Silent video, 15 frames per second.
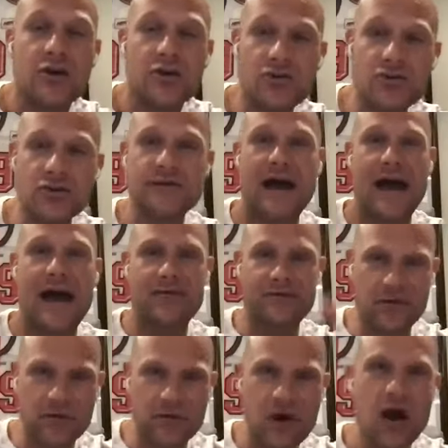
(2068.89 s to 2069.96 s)
You just have
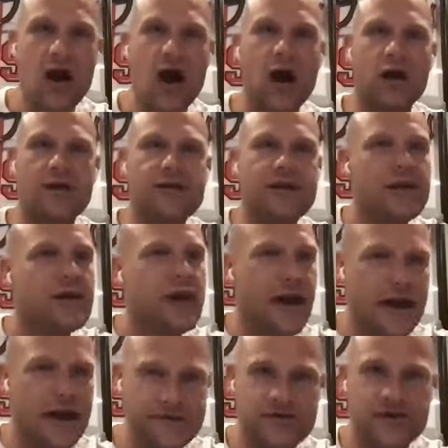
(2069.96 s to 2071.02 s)
to hunt
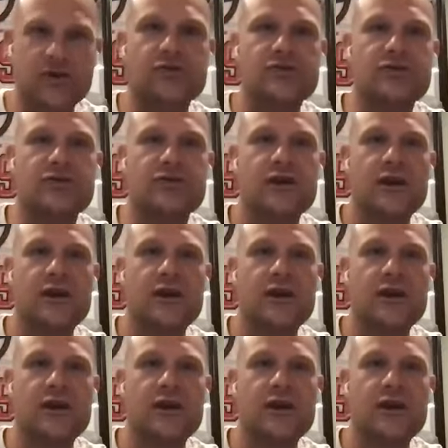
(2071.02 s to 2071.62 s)
and search.